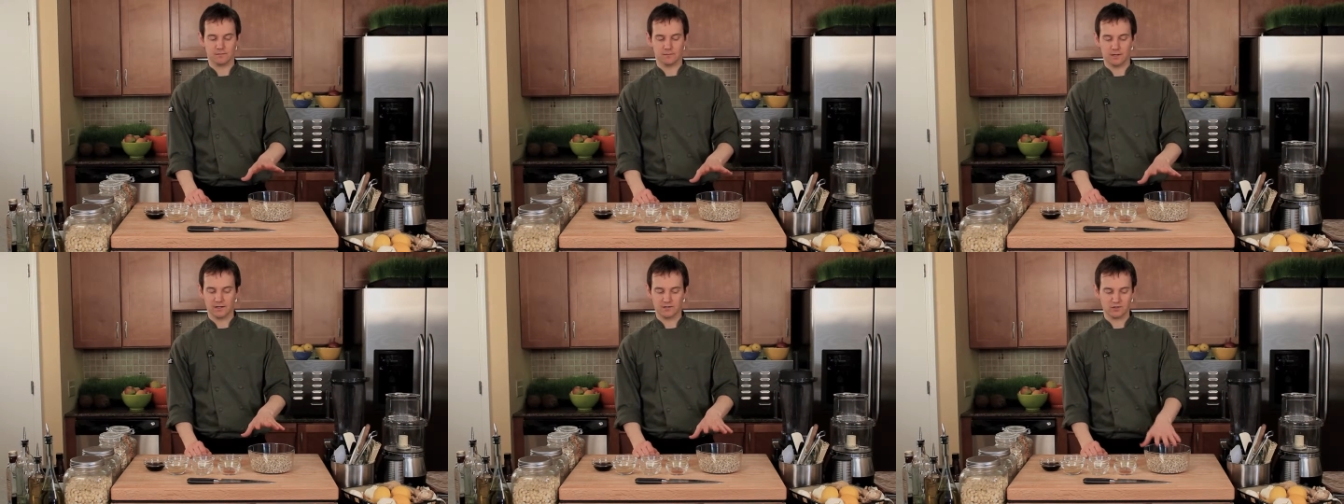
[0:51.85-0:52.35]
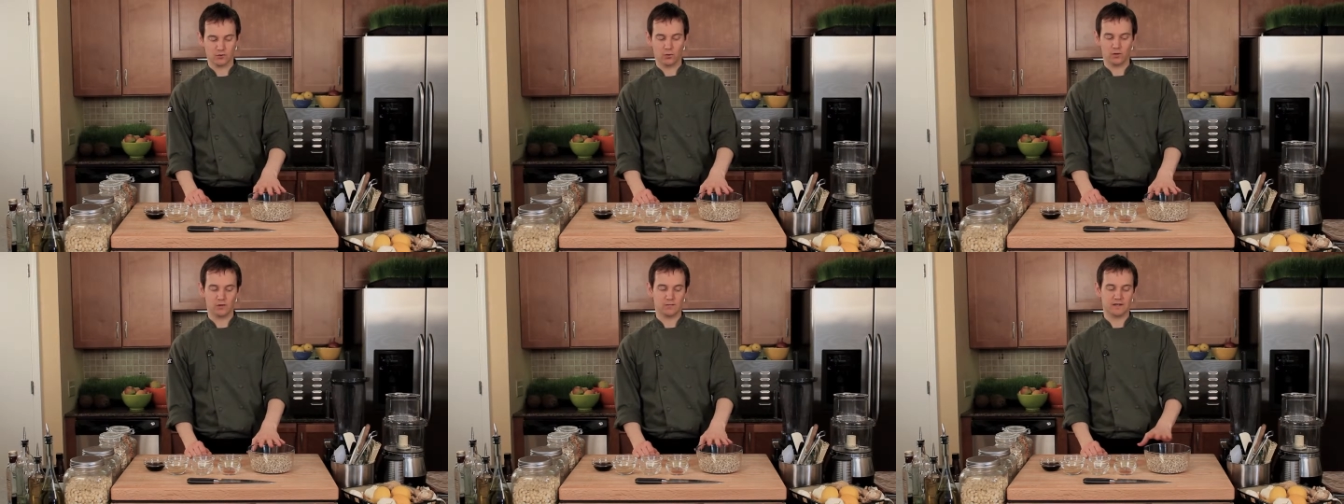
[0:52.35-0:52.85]
and store
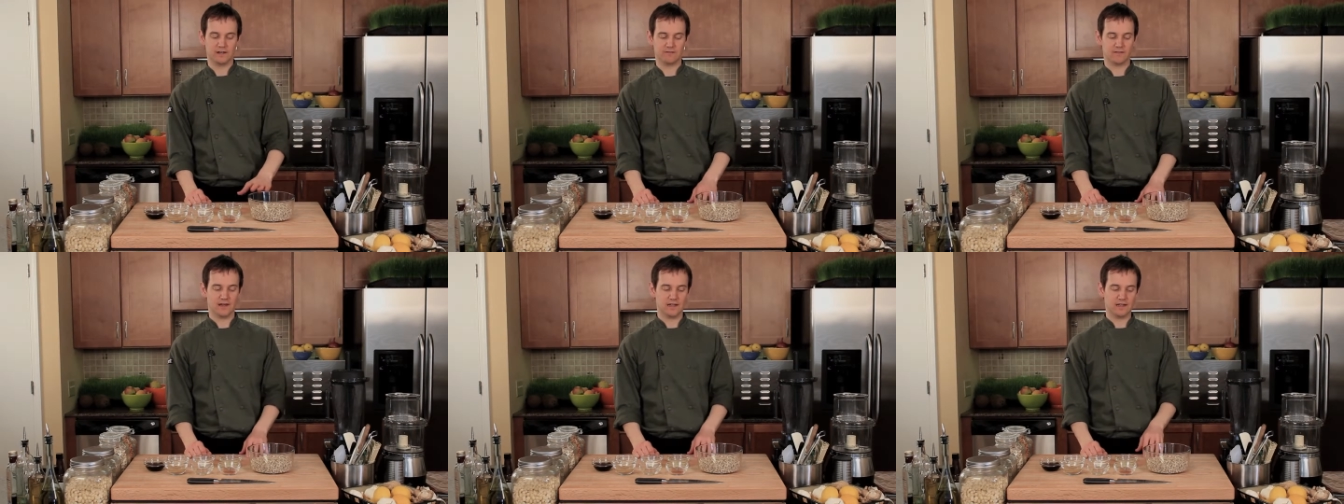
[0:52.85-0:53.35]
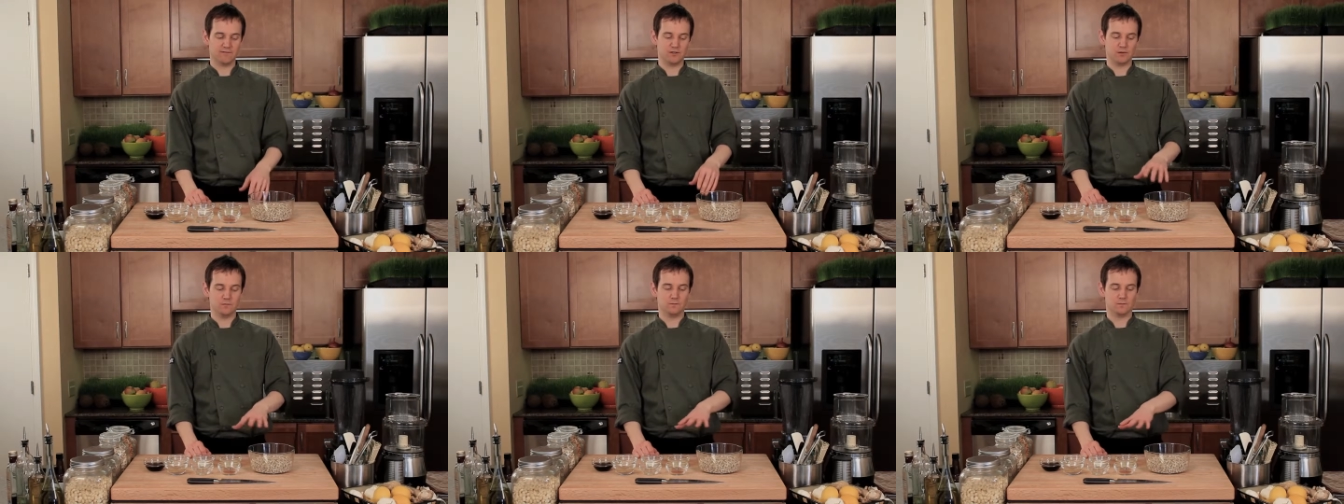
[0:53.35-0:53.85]
them, and
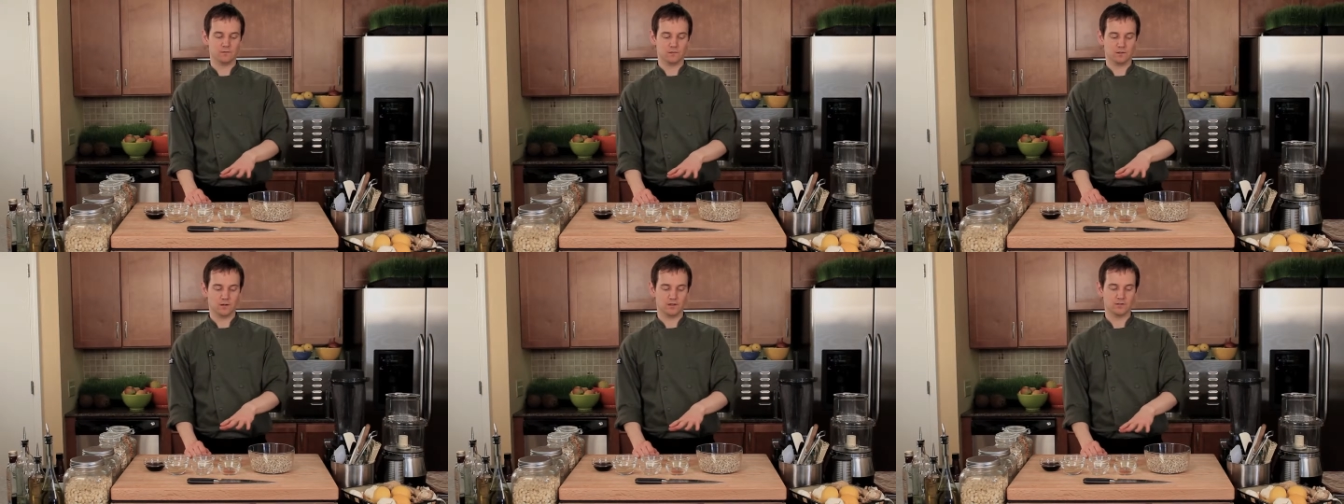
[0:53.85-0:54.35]
I